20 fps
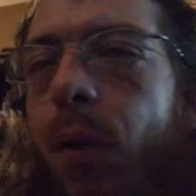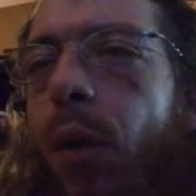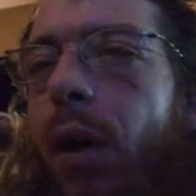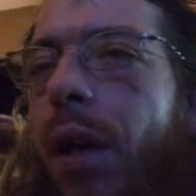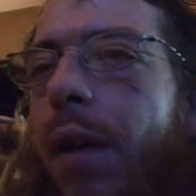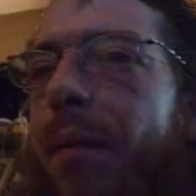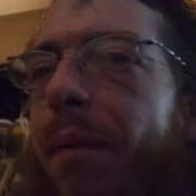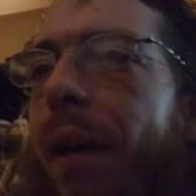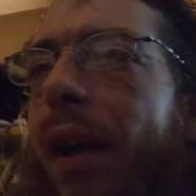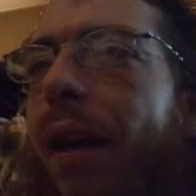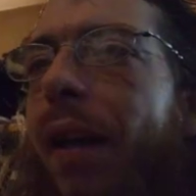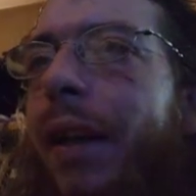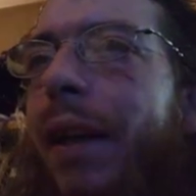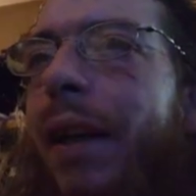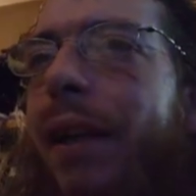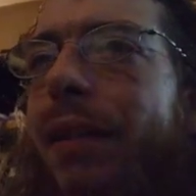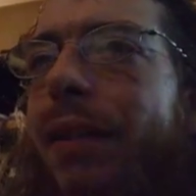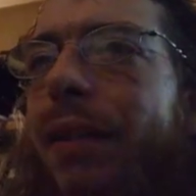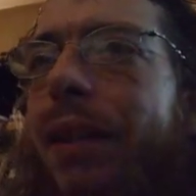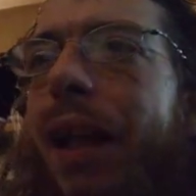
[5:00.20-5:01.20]
way around
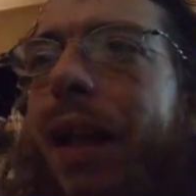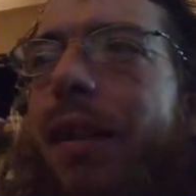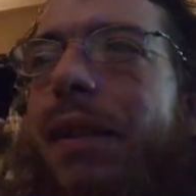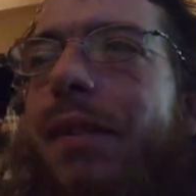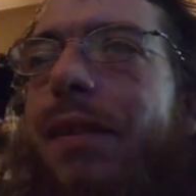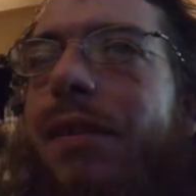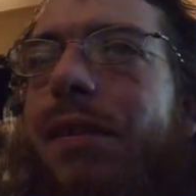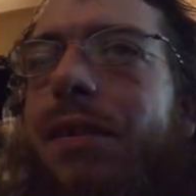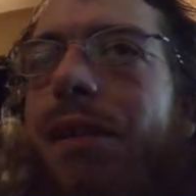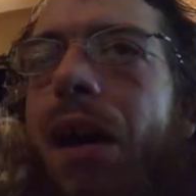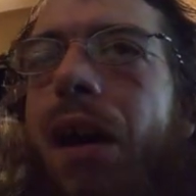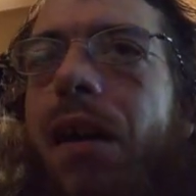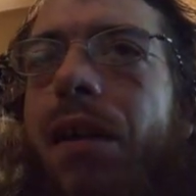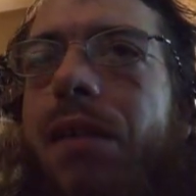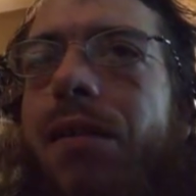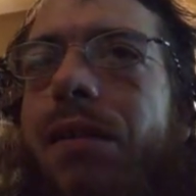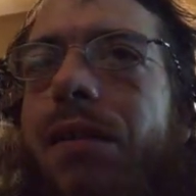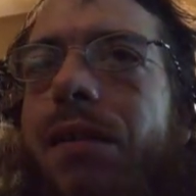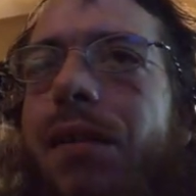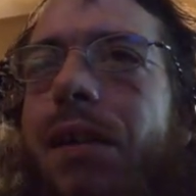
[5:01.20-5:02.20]
it, and that
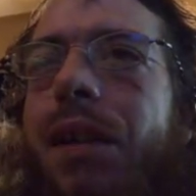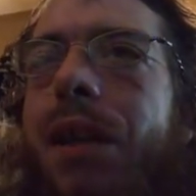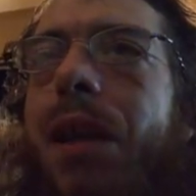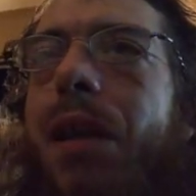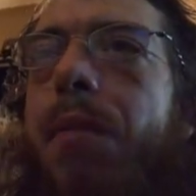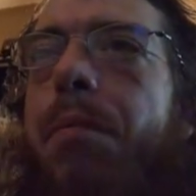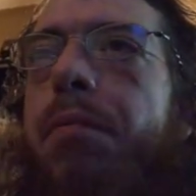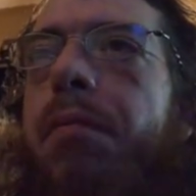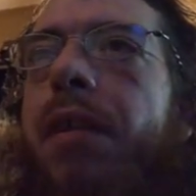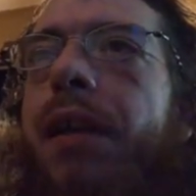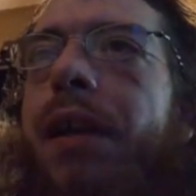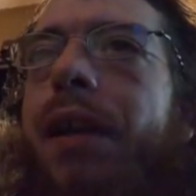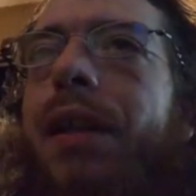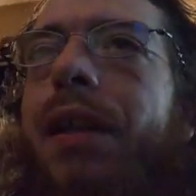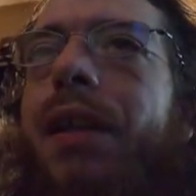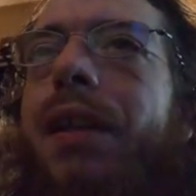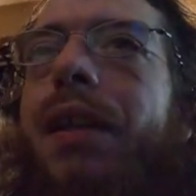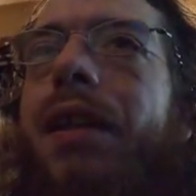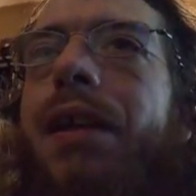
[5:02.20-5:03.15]
sucks. Deliberate.